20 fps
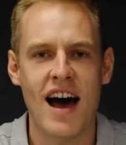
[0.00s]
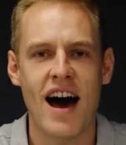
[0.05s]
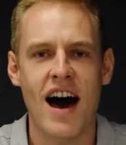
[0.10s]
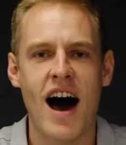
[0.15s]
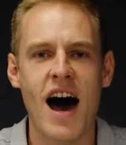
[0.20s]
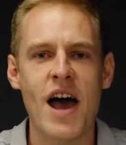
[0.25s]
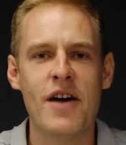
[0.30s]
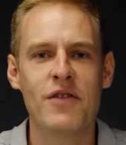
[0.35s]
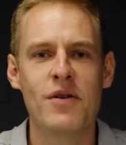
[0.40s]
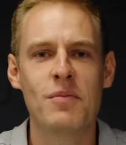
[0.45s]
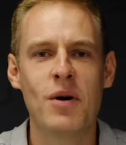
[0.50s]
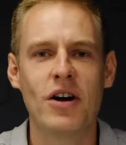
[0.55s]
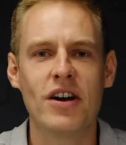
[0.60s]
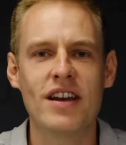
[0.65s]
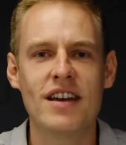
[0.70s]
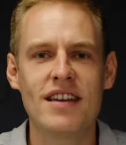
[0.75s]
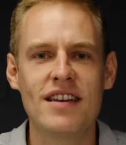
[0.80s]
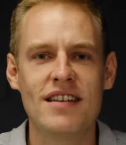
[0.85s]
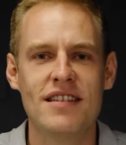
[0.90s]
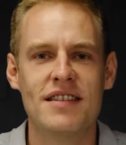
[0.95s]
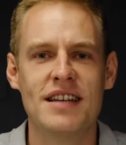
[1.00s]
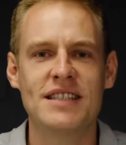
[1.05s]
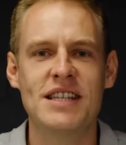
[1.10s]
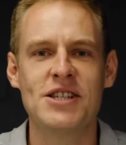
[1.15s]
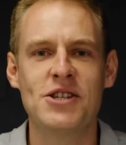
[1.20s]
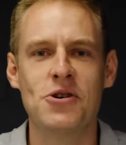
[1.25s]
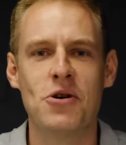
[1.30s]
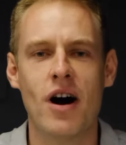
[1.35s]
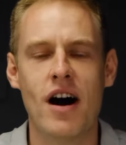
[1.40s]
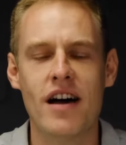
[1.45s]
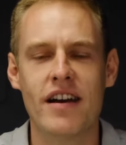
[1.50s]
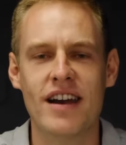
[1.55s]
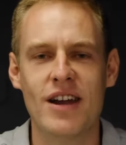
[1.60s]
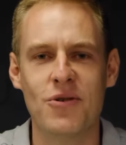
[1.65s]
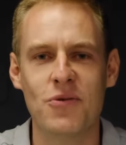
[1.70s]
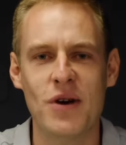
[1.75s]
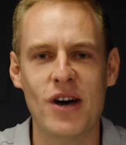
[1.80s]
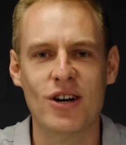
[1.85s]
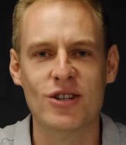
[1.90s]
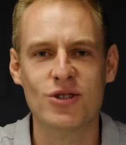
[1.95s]
Hi everybody, this is Johan
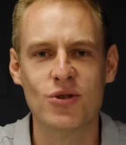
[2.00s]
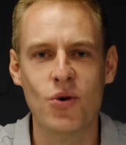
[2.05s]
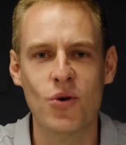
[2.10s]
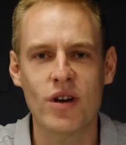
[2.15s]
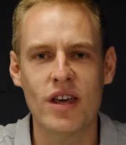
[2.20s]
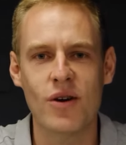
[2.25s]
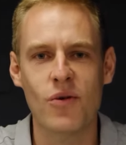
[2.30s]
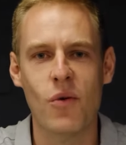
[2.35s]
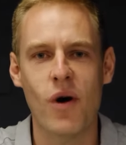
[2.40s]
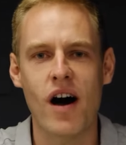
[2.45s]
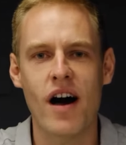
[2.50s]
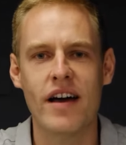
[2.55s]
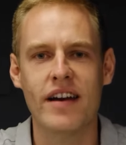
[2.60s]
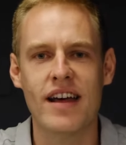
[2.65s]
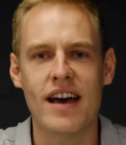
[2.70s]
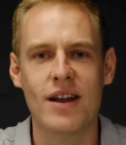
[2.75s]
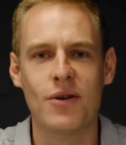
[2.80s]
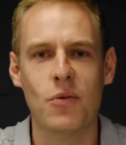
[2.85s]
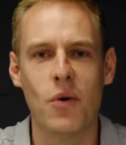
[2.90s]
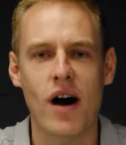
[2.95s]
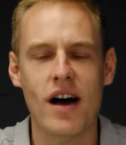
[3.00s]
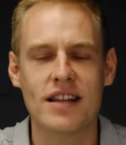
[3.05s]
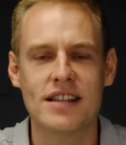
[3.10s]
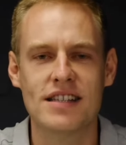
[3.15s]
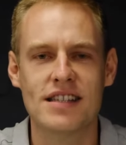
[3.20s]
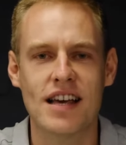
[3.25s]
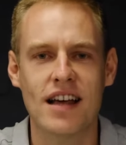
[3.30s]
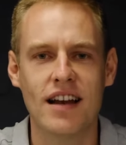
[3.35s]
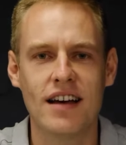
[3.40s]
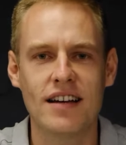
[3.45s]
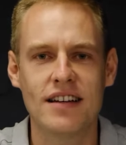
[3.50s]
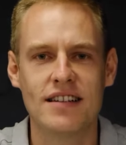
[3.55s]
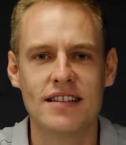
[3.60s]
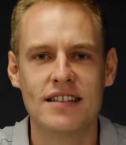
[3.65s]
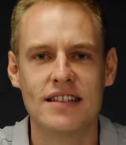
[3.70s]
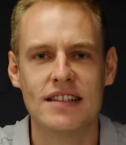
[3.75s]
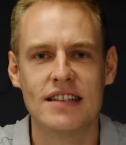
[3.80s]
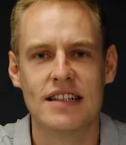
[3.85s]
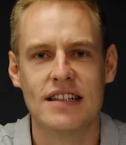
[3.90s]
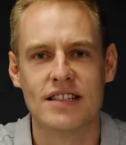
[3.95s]
and we are talking wine at Wine Cellar.
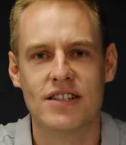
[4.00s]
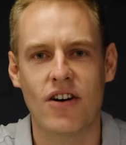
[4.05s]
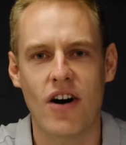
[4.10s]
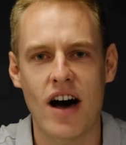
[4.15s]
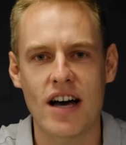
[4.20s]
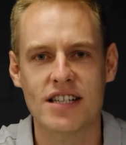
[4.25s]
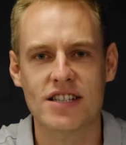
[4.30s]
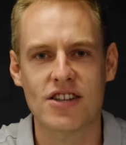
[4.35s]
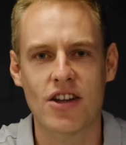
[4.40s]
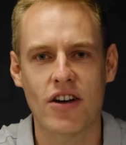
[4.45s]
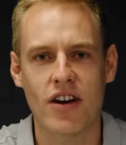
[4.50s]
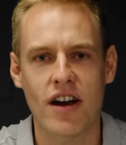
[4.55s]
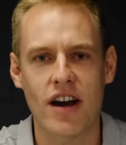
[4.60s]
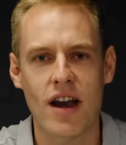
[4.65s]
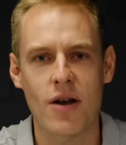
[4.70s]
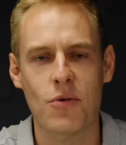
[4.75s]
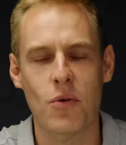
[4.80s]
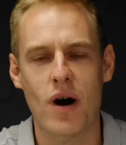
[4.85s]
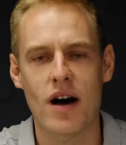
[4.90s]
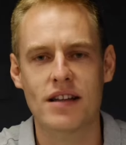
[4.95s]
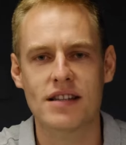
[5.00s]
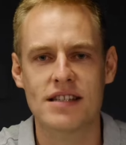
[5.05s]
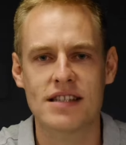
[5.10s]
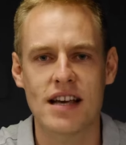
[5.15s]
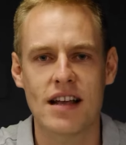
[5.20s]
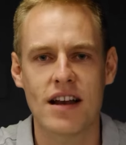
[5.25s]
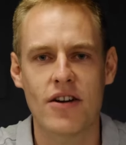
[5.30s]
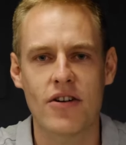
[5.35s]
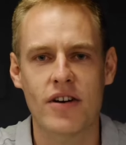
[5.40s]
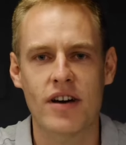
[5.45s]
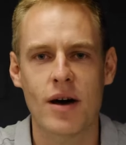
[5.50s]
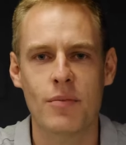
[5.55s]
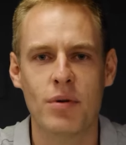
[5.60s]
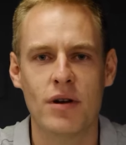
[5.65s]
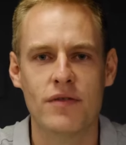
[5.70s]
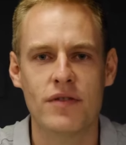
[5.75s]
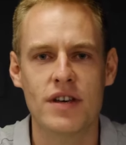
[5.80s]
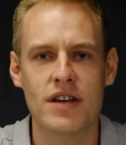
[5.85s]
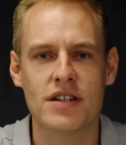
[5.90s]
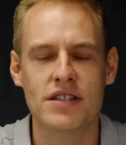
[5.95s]
So I started at Wine Cellar a couple
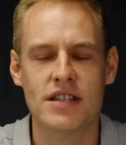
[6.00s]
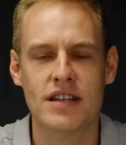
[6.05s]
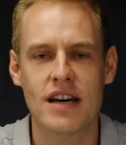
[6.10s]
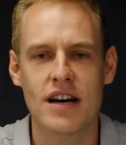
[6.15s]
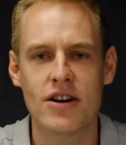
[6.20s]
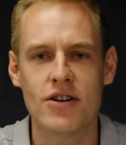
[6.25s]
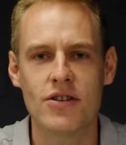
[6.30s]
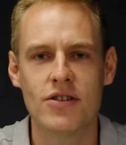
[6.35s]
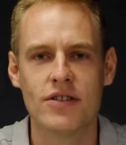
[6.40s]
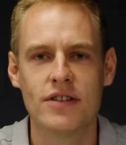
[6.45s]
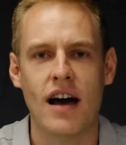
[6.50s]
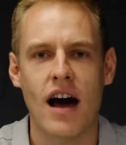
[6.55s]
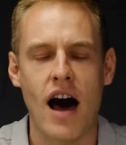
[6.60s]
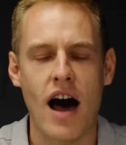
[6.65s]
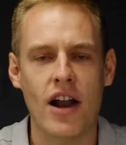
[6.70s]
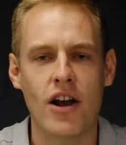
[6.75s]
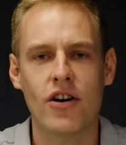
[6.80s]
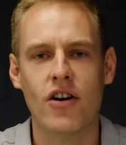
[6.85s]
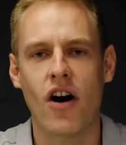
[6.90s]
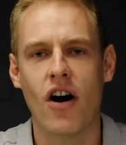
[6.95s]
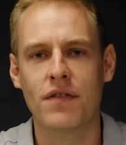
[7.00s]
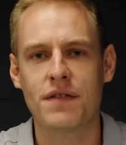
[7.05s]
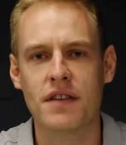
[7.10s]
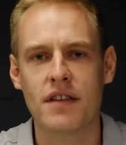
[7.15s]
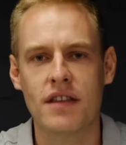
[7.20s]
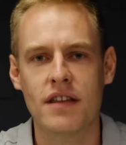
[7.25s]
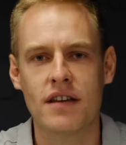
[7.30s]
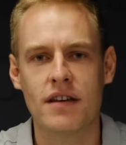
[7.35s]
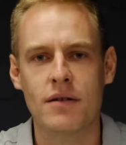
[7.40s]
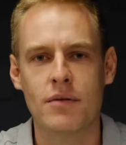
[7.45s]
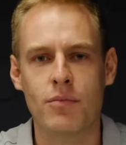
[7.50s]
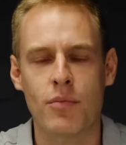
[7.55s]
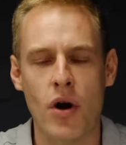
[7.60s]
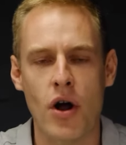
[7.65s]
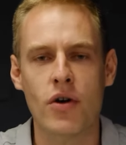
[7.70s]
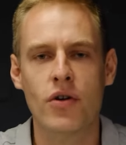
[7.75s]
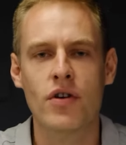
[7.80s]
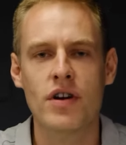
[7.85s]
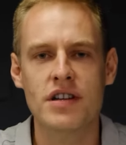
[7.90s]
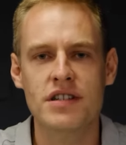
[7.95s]
of years ago. I look after the
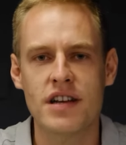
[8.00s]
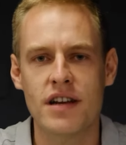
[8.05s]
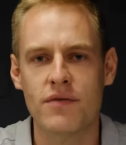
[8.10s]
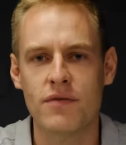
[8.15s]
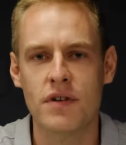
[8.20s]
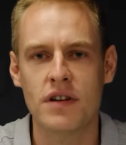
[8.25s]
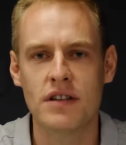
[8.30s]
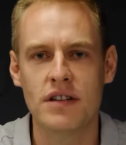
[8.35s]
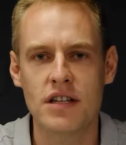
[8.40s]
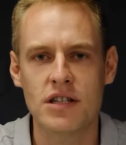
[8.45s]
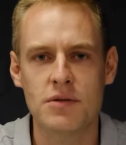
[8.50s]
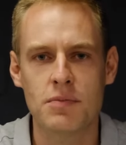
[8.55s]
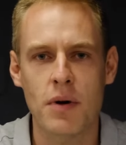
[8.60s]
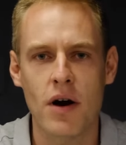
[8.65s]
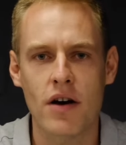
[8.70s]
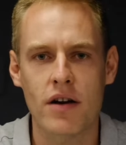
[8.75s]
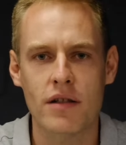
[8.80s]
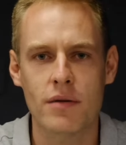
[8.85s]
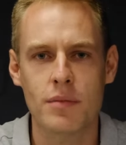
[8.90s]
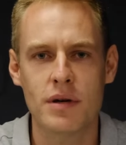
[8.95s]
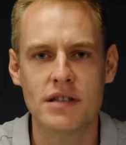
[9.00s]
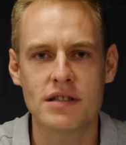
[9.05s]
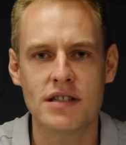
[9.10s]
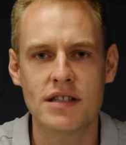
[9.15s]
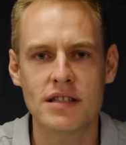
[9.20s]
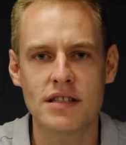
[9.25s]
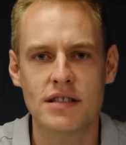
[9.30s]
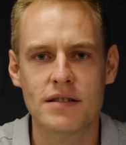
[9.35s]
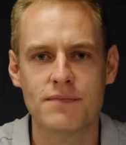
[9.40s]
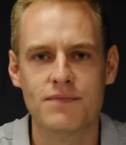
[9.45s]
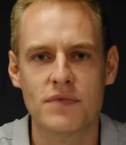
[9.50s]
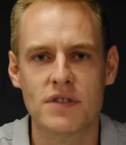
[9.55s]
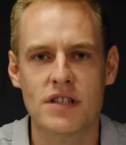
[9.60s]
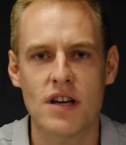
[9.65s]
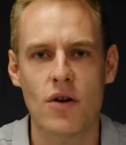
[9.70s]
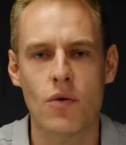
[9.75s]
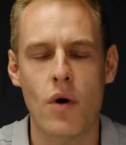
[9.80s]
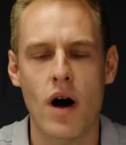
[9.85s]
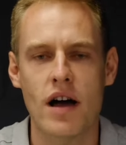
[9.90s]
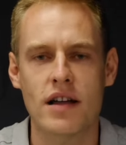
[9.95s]
brokerage and vintage part of the business. So
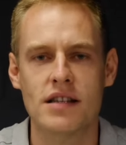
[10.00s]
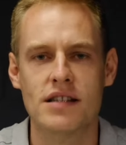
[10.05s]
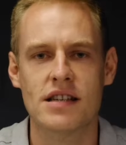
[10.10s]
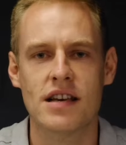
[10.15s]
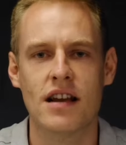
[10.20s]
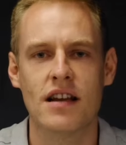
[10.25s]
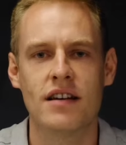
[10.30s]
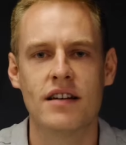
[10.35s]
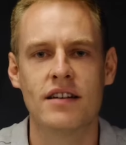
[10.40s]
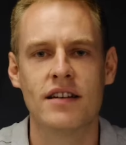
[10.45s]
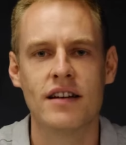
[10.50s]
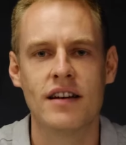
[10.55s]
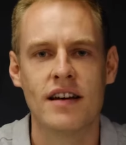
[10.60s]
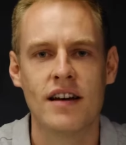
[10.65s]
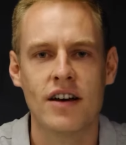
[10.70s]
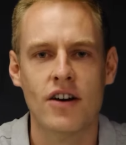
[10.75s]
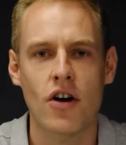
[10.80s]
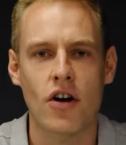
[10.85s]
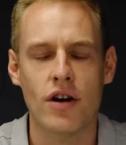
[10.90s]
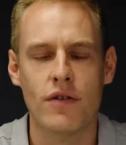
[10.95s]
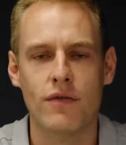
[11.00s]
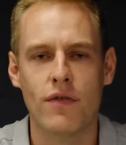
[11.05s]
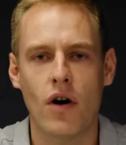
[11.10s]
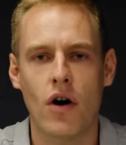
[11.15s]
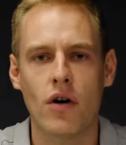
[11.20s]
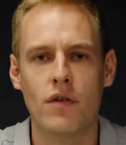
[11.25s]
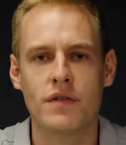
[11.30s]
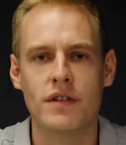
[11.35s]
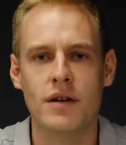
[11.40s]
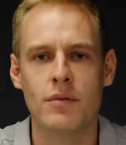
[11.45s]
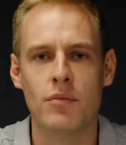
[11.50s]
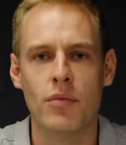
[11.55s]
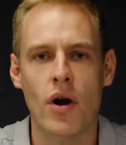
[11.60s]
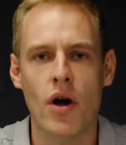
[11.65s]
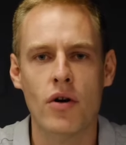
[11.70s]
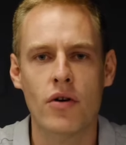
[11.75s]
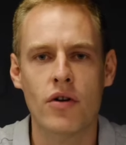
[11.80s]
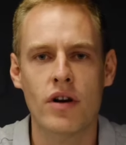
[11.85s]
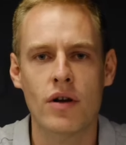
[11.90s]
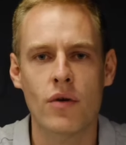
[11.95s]
Wine Cellar got involved in
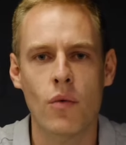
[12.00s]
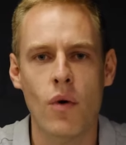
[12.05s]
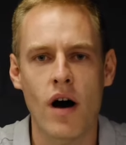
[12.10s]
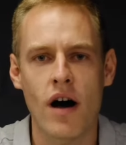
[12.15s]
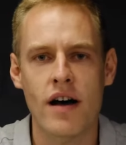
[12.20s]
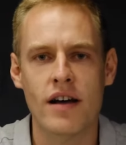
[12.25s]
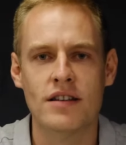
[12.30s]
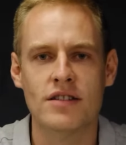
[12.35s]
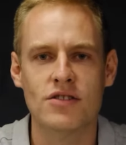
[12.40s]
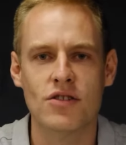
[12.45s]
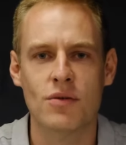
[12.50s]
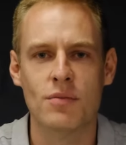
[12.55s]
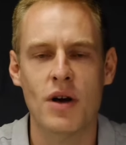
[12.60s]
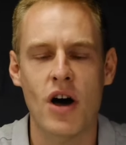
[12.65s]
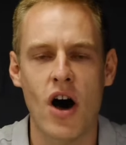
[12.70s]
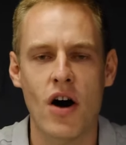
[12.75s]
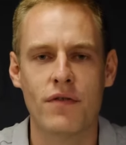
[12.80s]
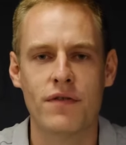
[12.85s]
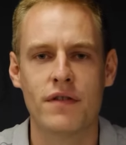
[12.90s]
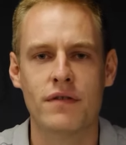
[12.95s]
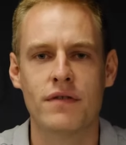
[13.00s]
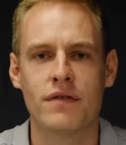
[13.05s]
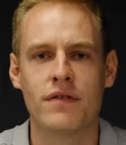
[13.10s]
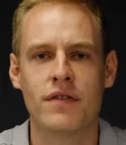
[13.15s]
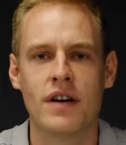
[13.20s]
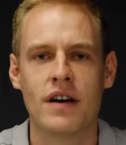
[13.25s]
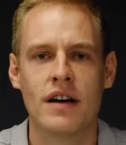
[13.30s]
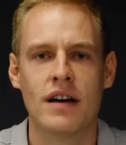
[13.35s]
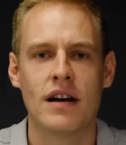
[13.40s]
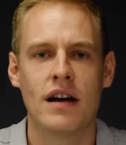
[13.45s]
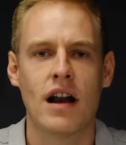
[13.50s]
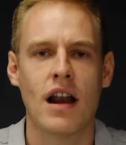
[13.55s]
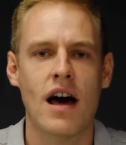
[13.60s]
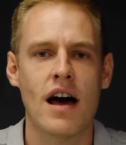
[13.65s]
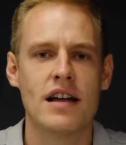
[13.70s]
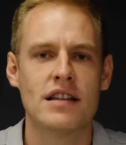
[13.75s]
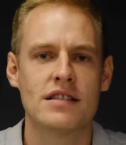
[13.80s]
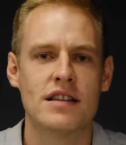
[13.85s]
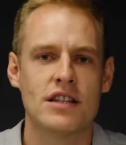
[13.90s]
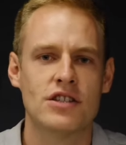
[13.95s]
brokering wines on behalf of
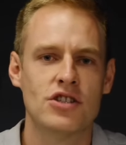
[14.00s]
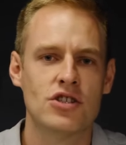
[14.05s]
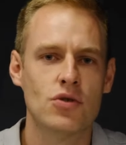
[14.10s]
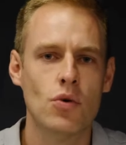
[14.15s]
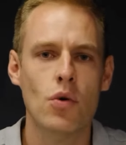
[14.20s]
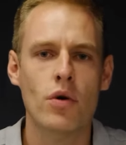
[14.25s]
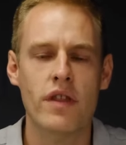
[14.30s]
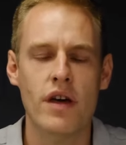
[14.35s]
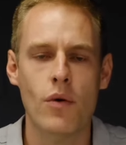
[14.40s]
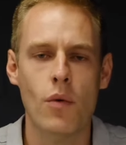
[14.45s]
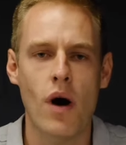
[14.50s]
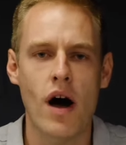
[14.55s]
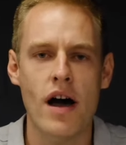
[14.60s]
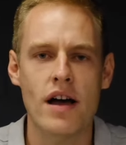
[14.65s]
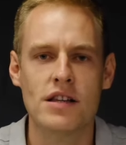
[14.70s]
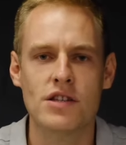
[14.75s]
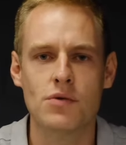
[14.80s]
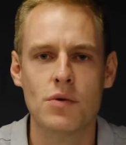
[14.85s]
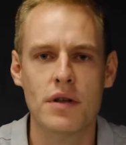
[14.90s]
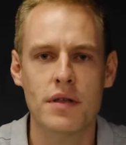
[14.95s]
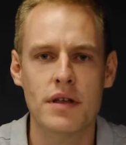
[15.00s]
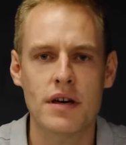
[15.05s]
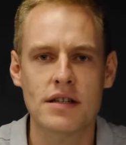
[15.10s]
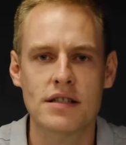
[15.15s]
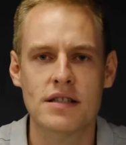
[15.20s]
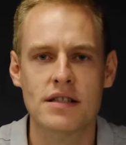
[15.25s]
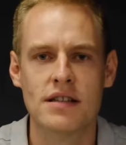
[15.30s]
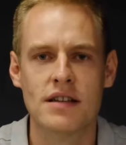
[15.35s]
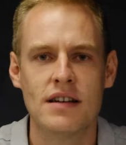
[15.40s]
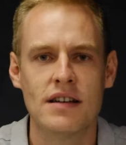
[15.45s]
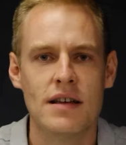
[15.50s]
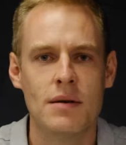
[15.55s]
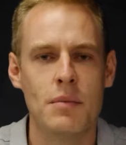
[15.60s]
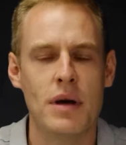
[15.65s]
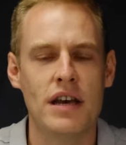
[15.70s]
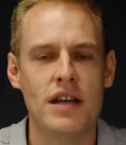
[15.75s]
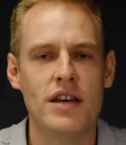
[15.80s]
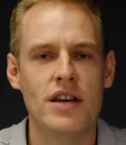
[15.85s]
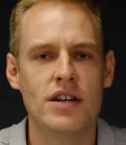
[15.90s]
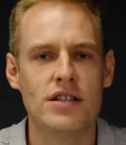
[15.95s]
clients that store their wines with us
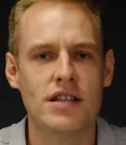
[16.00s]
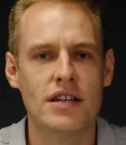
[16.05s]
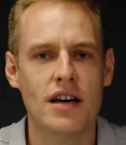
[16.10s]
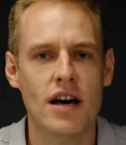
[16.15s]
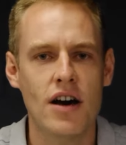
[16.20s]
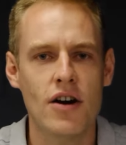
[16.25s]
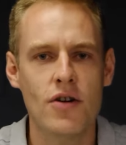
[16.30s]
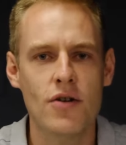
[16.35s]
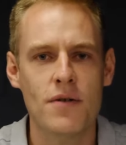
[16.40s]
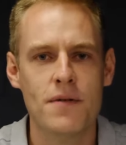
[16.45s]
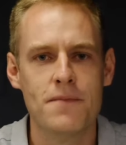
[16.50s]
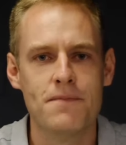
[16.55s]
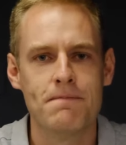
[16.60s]
many years ago.